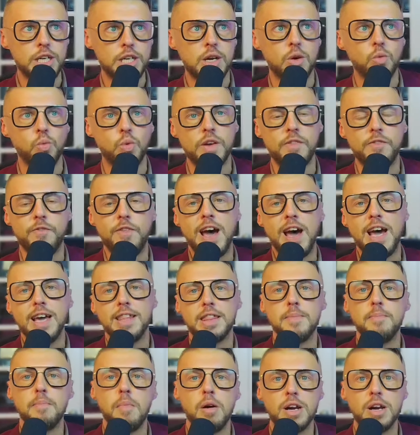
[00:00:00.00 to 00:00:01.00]
we find
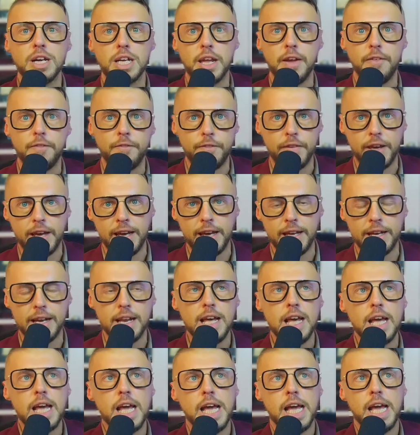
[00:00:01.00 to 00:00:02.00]
the market fit
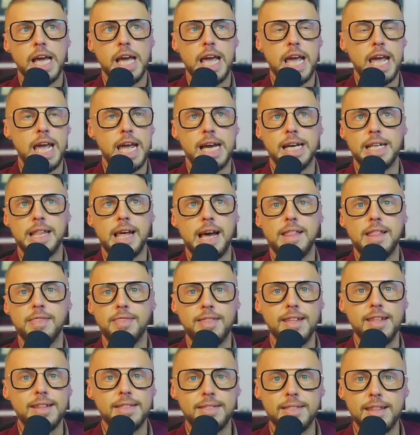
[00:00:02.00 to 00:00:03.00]
and
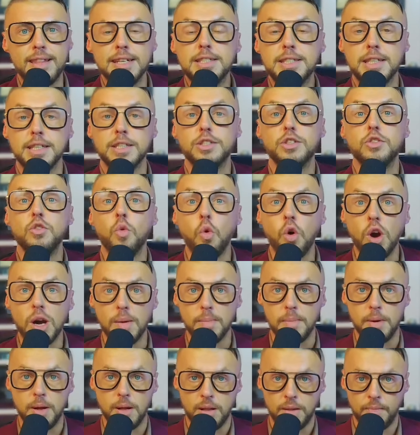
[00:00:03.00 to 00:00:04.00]
th- this is
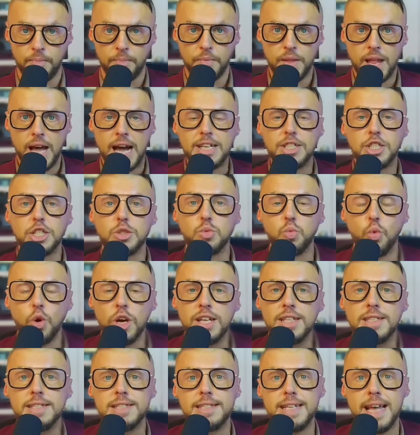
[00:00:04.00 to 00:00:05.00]
normal i just want
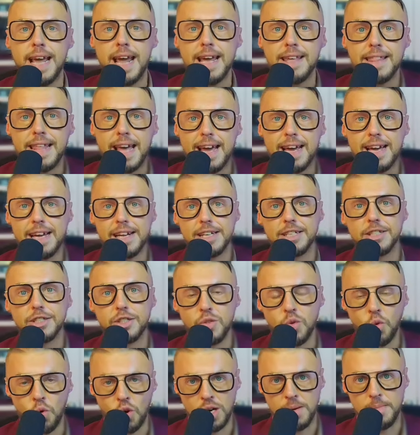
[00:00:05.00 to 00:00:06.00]
to say that it is
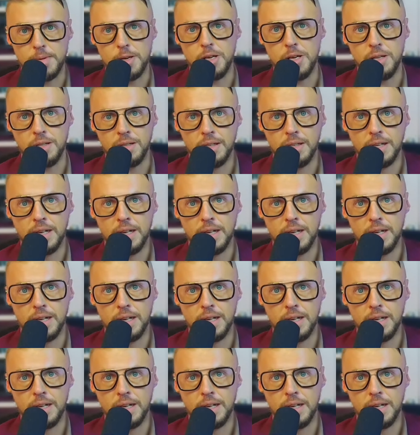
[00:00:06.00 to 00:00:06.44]
normal